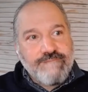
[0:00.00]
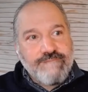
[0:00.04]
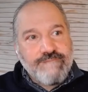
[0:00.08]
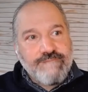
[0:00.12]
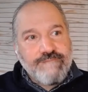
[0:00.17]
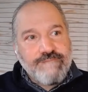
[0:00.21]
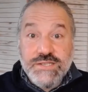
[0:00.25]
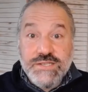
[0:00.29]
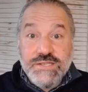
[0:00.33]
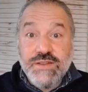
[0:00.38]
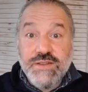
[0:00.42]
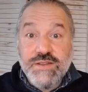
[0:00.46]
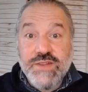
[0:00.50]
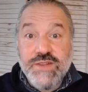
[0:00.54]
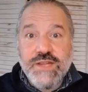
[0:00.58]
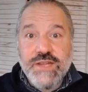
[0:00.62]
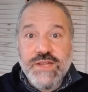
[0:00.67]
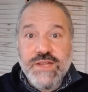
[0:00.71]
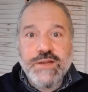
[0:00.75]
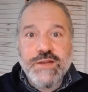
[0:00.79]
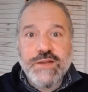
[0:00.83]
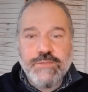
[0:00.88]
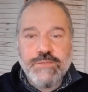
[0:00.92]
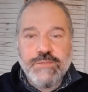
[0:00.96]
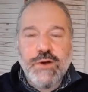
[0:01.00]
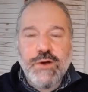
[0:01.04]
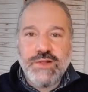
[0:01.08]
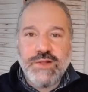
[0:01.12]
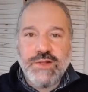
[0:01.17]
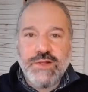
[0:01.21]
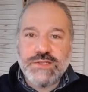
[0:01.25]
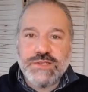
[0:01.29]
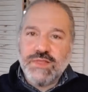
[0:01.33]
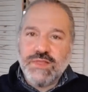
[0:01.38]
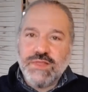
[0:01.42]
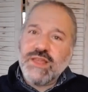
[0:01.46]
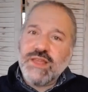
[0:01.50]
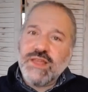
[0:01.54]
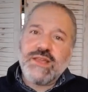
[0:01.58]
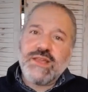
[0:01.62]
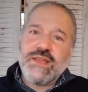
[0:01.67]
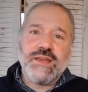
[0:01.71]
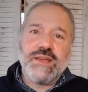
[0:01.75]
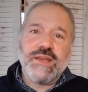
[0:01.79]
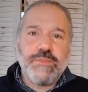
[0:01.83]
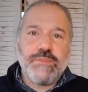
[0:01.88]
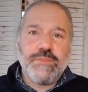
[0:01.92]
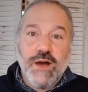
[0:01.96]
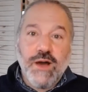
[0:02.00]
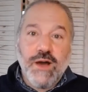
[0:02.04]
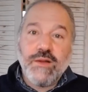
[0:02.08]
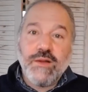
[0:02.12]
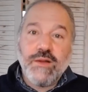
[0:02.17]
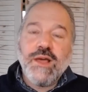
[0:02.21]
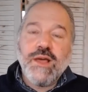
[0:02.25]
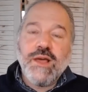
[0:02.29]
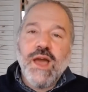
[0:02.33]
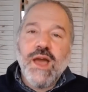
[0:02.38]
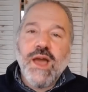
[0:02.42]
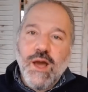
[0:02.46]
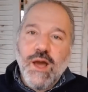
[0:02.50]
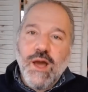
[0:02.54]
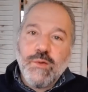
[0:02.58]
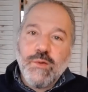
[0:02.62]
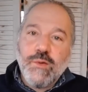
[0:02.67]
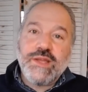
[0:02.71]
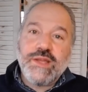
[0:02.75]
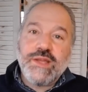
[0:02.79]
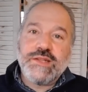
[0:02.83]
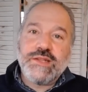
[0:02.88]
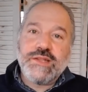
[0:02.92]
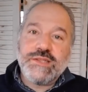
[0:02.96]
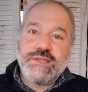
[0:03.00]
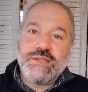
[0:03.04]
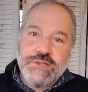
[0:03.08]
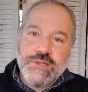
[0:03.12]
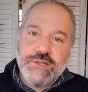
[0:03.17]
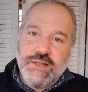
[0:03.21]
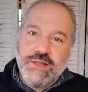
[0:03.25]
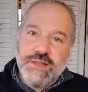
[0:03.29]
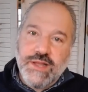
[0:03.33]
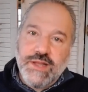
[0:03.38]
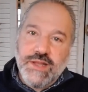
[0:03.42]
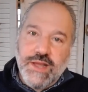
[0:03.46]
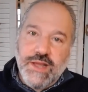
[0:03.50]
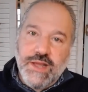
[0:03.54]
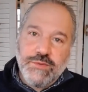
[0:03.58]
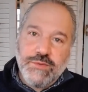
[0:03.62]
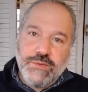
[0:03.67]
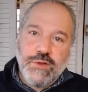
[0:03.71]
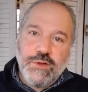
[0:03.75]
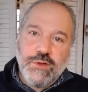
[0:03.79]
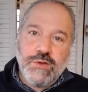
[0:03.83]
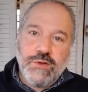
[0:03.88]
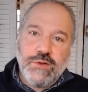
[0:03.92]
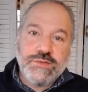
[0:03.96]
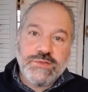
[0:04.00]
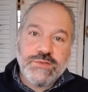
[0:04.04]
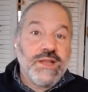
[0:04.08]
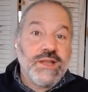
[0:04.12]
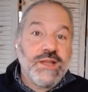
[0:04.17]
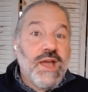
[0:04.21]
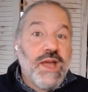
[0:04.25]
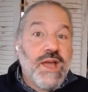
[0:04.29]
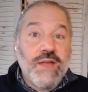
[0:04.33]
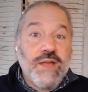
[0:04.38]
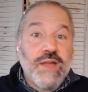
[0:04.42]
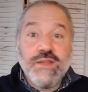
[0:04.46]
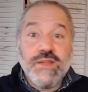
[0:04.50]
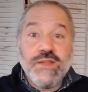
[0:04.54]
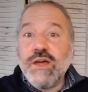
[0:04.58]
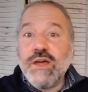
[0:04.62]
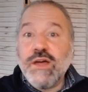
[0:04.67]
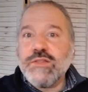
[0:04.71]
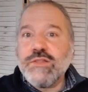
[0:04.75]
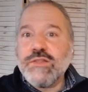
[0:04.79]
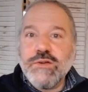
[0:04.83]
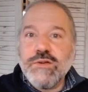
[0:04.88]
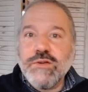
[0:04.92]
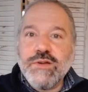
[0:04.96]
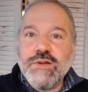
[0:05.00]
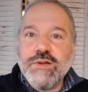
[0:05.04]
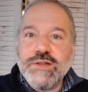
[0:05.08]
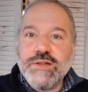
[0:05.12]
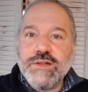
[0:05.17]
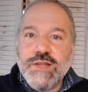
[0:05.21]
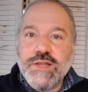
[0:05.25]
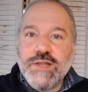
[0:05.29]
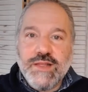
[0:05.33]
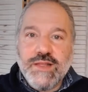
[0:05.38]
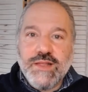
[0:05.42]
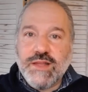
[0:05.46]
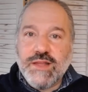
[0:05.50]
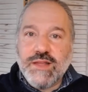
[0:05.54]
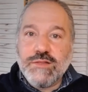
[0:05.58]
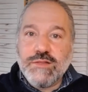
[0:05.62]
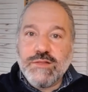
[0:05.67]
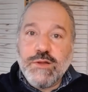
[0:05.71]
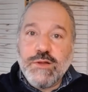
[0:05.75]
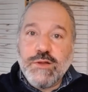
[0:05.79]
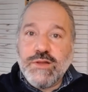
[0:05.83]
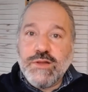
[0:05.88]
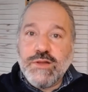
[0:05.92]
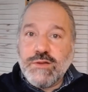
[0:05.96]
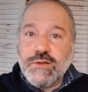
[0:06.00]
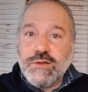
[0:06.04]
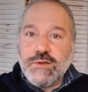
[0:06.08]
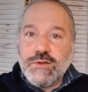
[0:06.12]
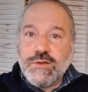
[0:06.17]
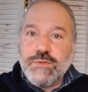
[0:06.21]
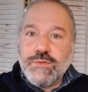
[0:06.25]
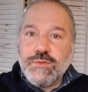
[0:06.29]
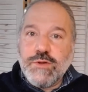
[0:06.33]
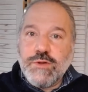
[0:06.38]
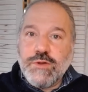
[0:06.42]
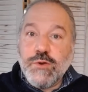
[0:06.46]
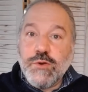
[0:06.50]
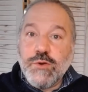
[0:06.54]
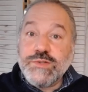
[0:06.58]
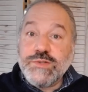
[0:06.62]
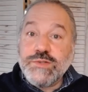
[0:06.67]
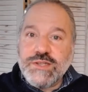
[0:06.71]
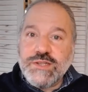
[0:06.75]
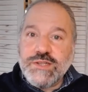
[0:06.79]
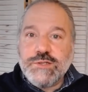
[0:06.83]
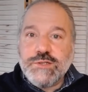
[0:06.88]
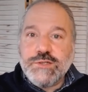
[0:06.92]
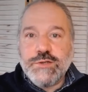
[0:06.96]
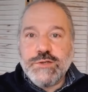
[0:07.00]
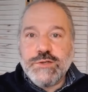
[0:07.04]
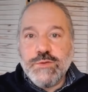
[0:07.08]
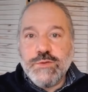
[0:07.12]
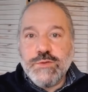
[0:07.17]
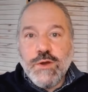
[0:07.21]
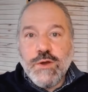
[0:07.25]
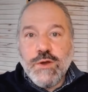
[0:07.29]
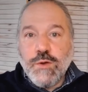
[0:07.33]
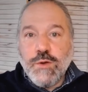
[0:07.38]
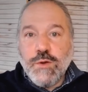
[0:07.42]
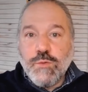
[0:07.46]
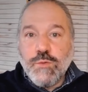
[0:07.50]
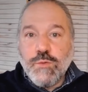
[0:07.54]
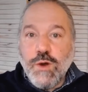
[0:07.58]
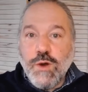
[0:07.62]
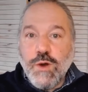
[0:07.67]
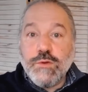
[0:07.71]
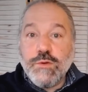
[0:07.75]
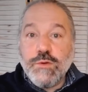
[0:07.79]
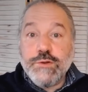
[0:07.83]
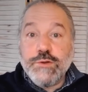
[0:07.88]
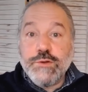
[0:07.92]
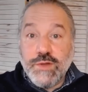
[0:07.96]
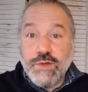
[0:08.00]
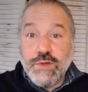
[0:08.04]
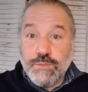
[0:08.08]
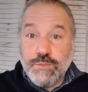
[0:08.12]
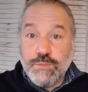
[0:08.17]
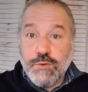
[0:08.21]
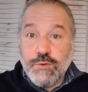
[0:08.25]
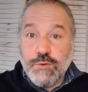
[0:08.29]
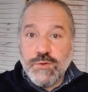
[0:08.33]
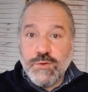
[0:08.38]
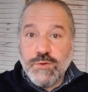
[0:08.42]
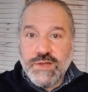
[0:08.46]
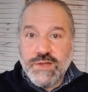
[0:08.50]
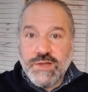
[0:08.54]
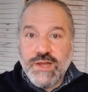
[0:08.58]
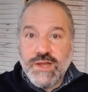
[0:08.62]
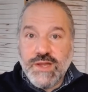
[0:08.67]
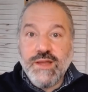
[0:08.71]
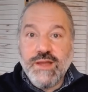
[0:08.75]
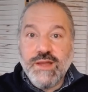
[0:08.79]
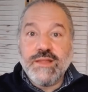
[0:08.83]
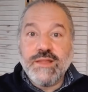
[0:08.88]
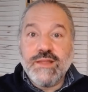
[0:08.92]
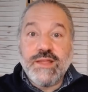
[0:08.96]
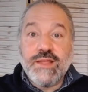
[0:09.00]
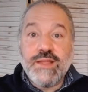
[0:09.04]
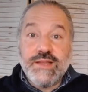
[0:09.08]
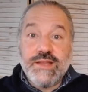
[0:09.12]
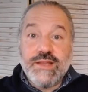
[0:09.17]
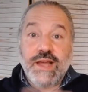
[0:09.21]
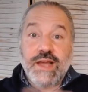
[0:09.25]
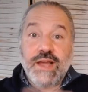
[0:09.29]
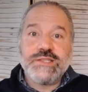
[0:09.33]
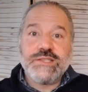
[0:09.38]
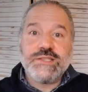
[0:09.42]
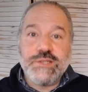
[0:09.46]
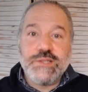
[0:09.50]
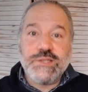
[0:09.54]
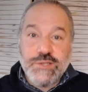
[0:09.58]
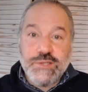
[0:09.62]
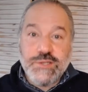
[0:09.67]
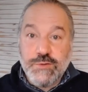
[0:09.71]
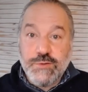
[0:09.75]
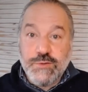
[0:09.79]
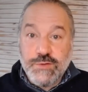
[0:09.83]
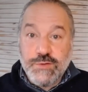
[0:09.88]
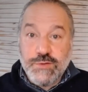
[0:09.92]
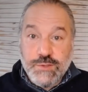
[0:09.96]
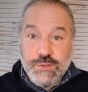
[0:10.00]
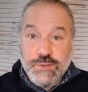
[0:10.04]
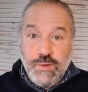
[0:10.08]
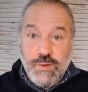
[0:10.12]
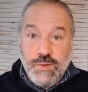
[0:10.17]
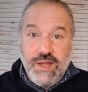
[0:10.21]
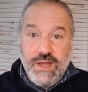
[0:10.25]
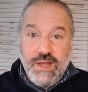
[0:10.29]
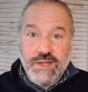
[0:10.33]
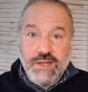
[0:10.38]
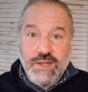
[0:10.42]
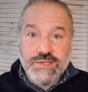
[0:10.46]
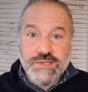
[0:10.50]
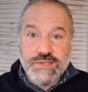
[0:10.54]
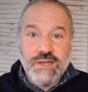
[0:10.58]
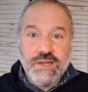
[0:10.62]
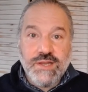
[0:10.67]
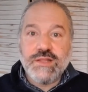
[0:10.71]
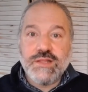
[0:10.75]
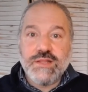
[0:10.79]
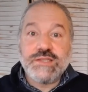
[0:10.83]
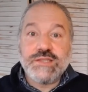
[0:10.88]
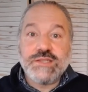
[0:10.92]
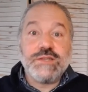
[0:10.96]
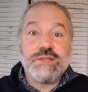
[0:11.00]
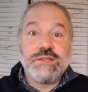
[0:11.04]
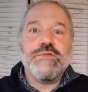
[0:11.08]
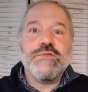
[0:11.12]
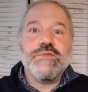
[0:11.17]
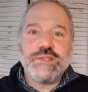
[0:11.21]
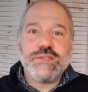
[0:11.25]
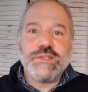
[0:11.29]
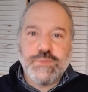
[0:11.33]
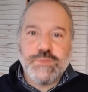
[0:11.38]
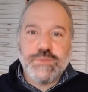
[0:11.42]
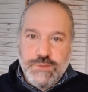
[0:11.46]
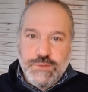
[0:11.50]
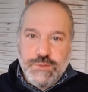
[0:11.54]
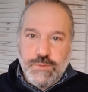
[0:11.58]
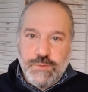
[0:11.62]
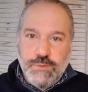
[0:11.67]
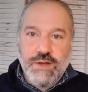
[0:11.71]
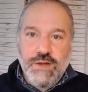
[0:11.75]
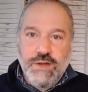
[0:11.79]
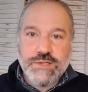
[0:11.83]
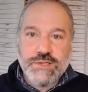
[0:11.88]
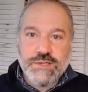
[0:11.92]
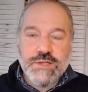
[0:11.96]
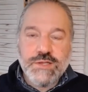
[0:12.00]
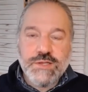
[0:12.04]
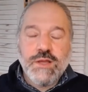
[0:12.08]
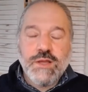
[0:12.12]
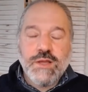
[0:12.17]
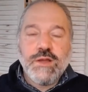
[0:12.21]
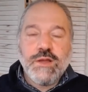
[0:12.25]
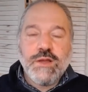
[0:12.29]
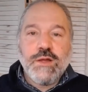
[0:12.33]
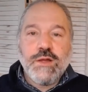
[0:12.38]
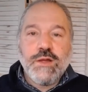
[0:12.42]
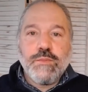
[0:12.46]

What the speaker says: activity components and thinking about how we can digitally enable those. And the other that goes into what we're doing poorly that gets in students' ways, that's invisible to us.